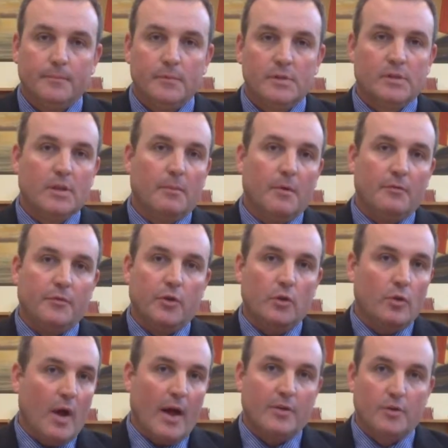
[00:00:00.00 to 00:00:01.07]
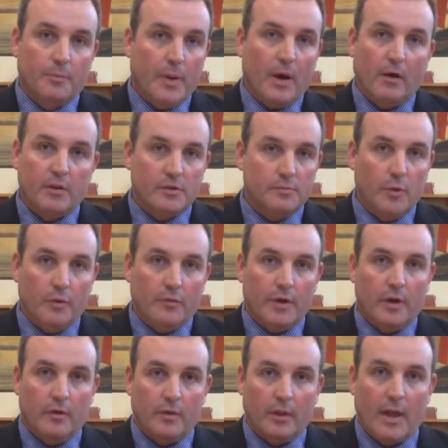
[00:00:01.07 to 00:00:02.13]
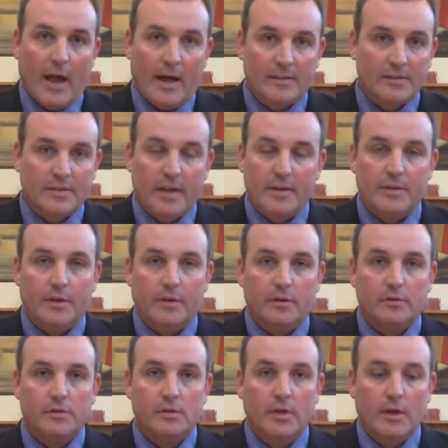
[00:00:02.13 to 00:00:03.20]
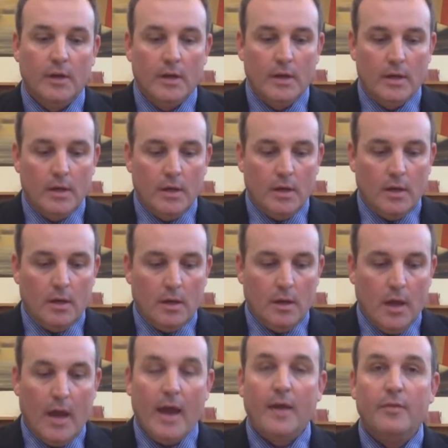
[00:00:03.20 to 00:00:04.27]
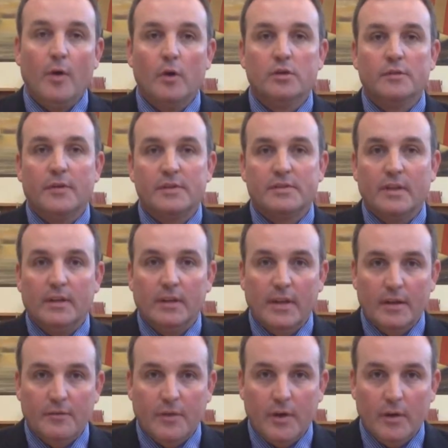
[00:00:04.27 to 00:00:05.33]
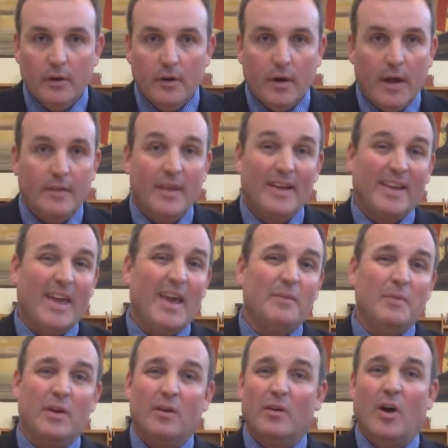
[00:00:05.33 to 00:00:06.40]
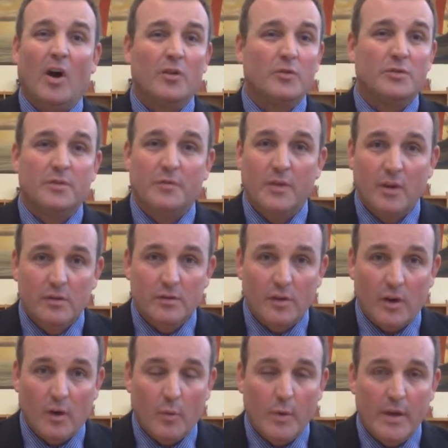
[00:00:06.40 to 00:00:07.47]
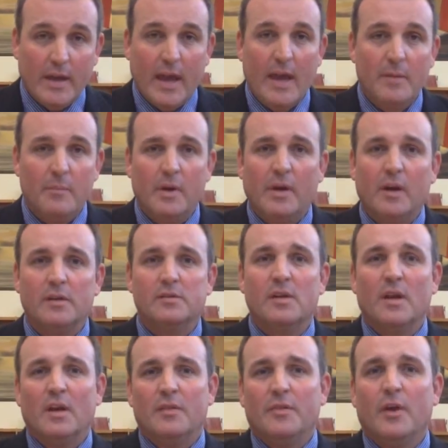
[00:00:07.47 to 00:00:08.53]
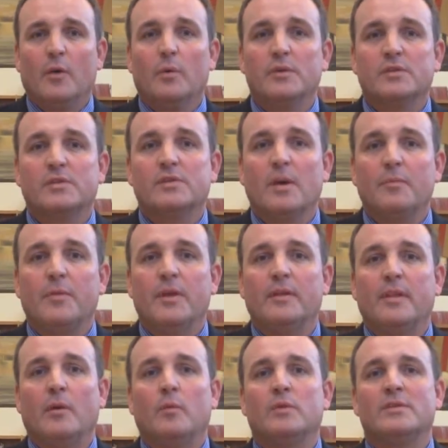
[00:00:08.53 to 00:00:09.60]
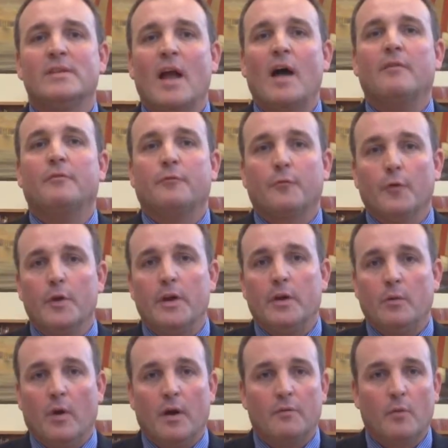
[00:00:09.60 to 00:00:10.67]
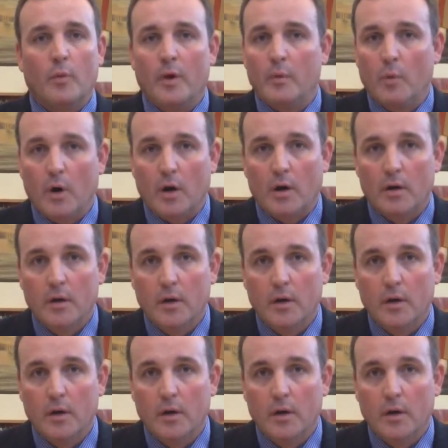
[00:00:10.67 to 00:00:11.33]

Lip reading: Some of you had your parents move here in the last 10 years. And those of us that live here and that came here hundreds of years ago, we came because there was something that was not free wherever we were.